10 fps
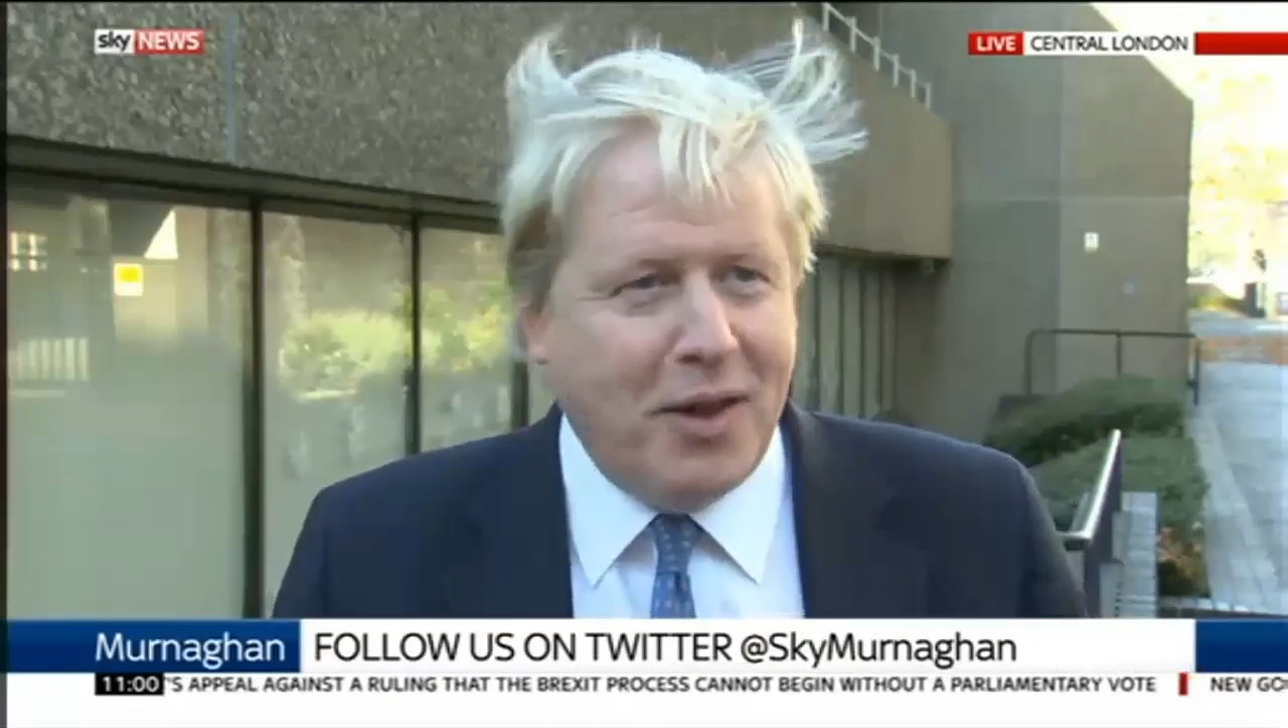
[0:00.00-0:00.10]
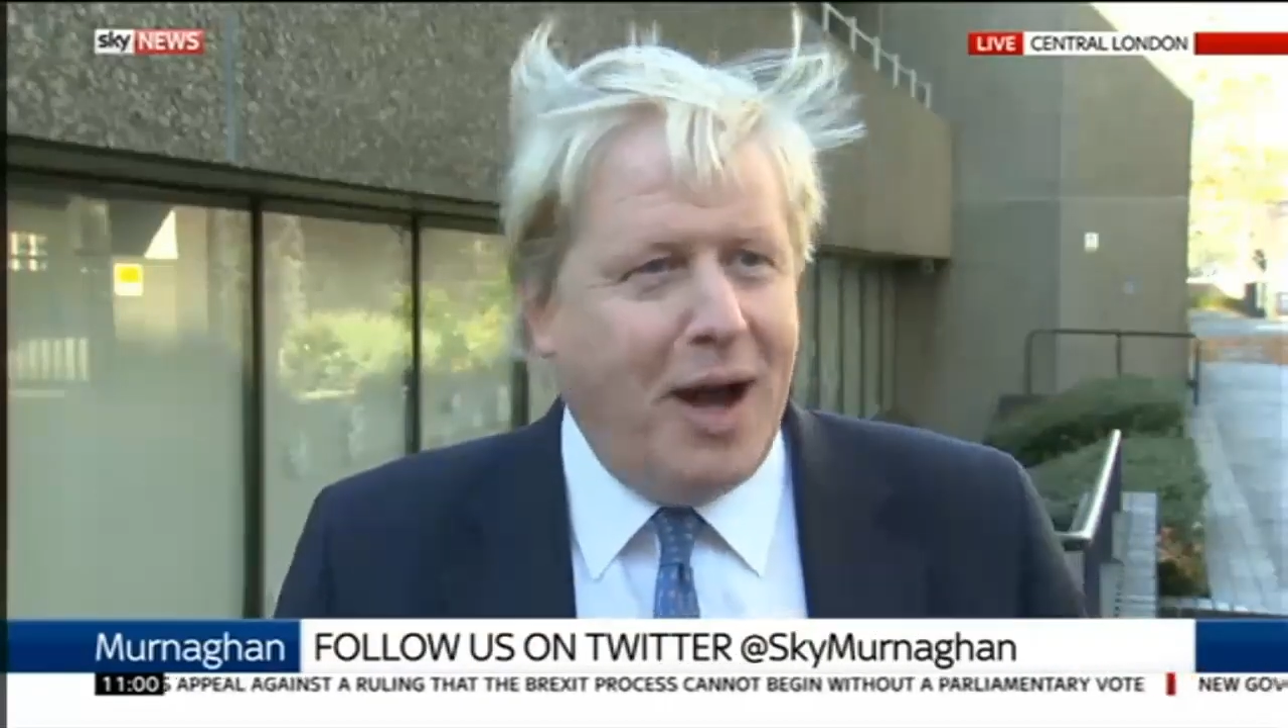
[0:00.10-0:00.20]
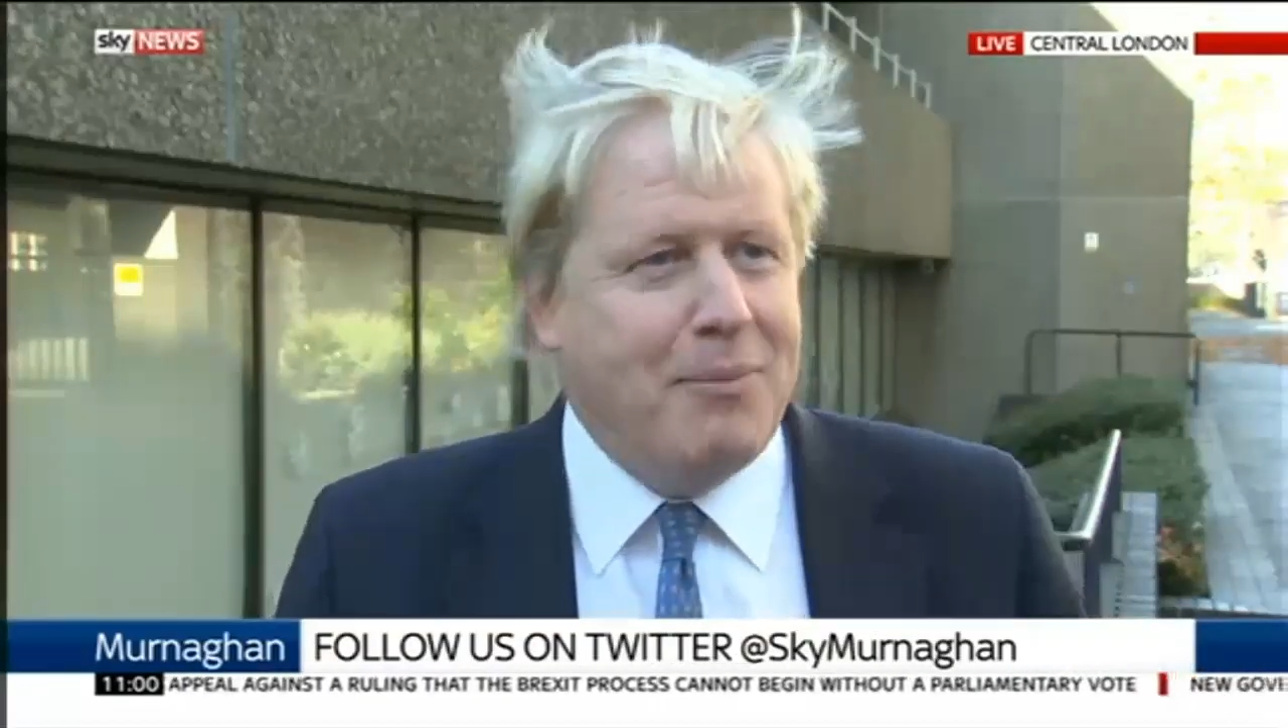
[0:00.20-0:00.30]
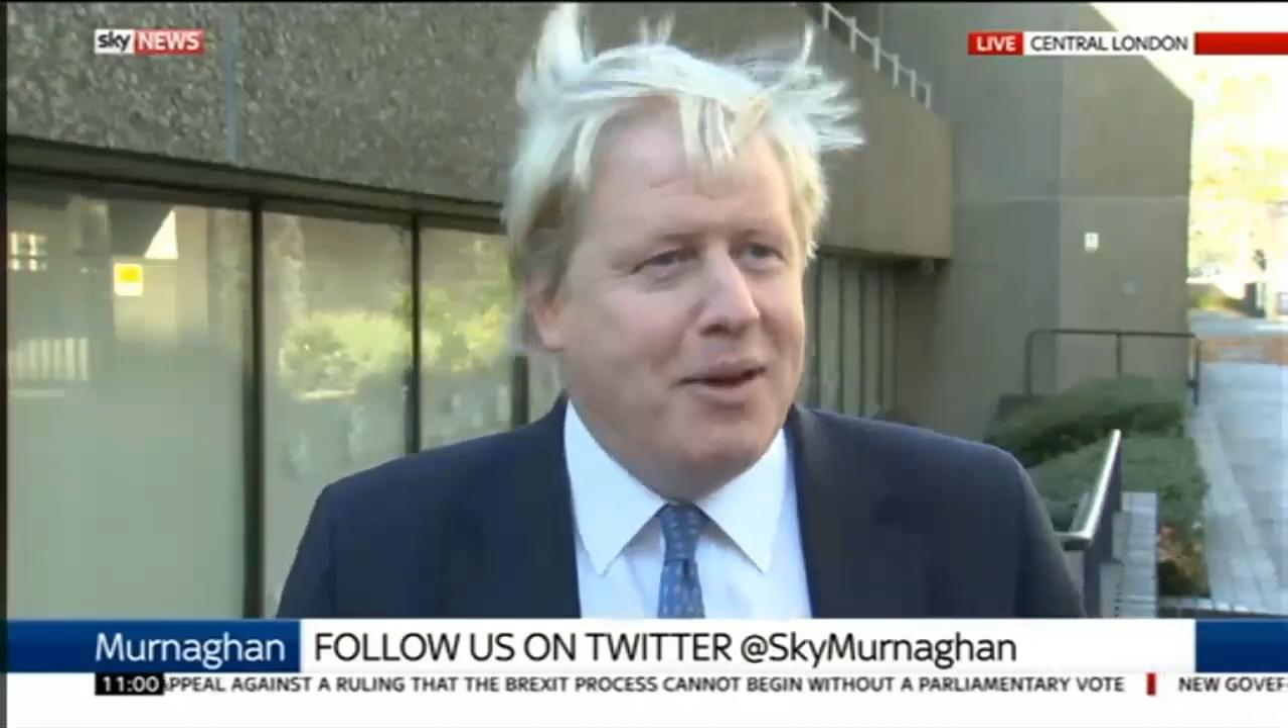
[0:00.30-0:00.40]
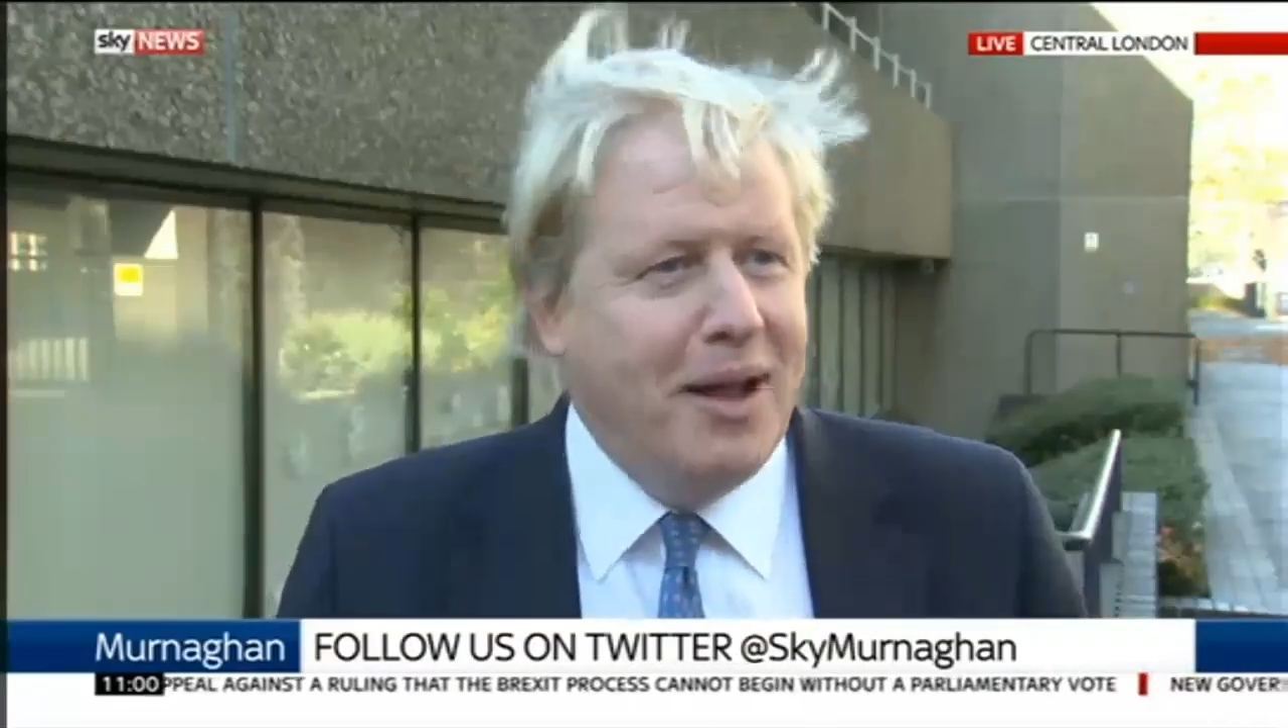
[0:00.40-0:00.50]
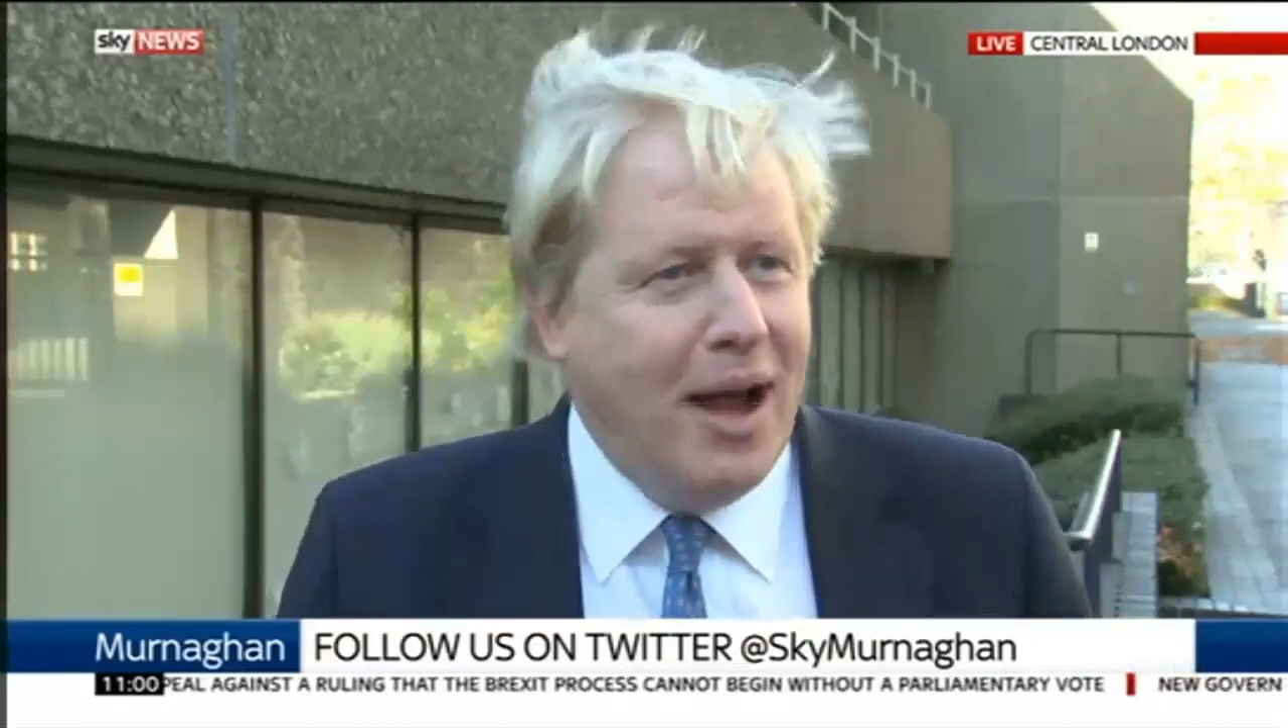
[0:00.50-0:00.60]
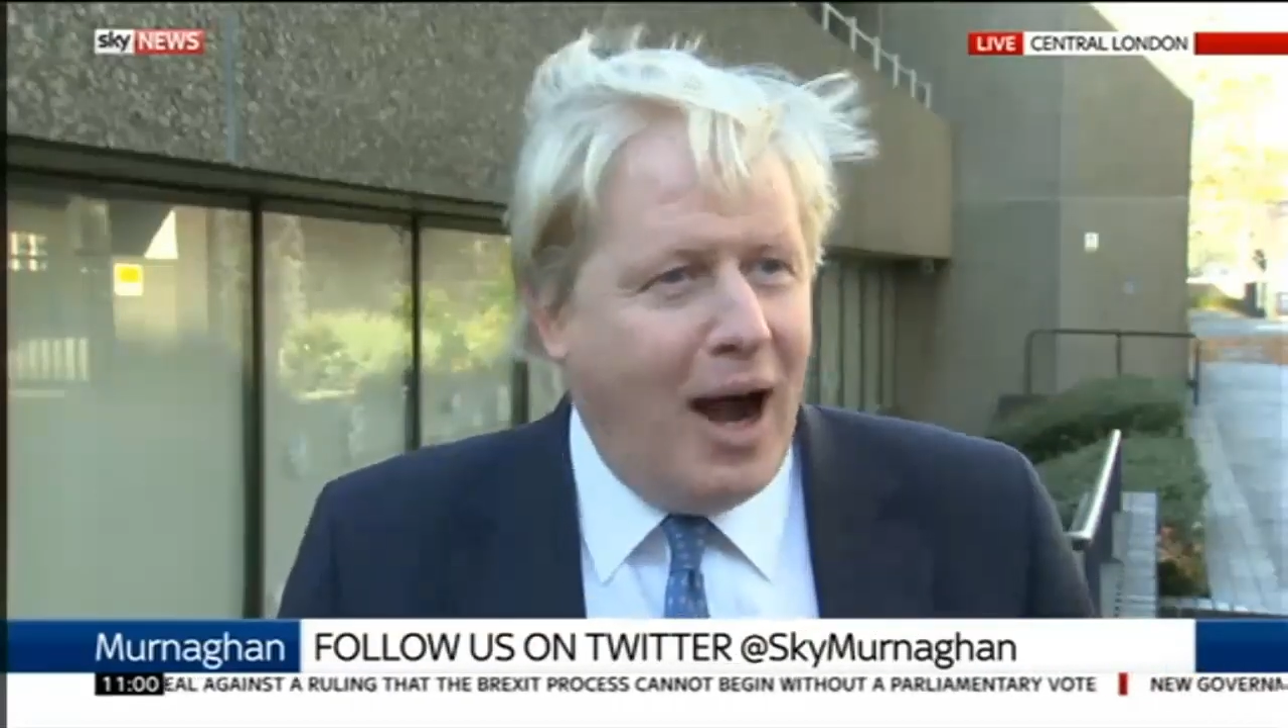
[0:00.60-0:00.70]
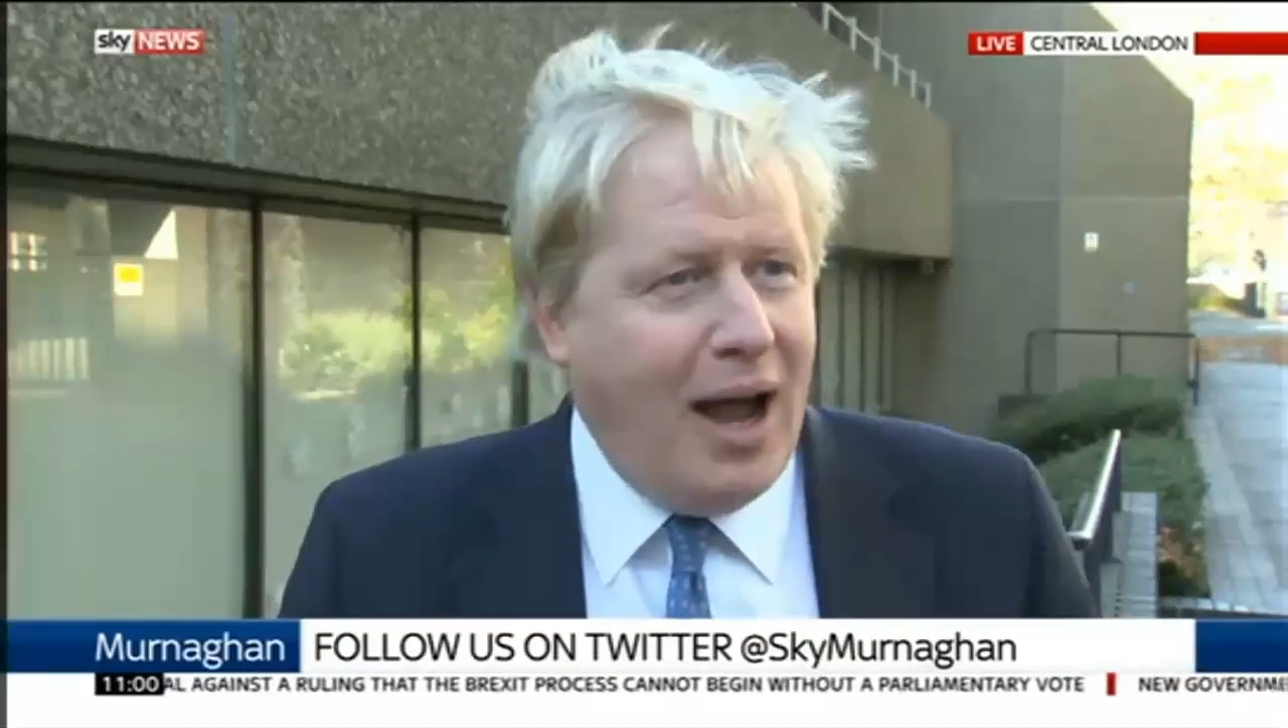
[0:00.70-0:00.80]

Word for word: further. I'm